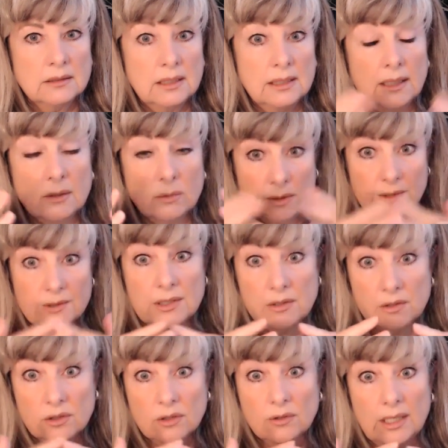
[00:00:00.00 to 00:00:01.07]
In other words,
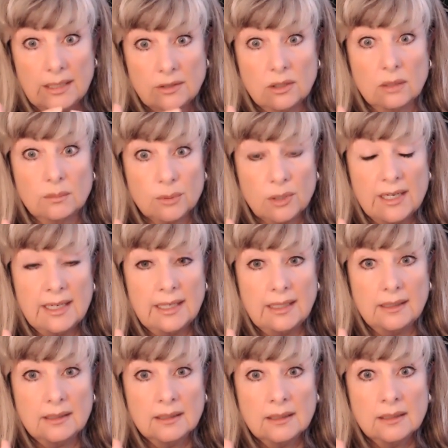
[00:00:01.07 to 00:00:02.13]
integrate our brain,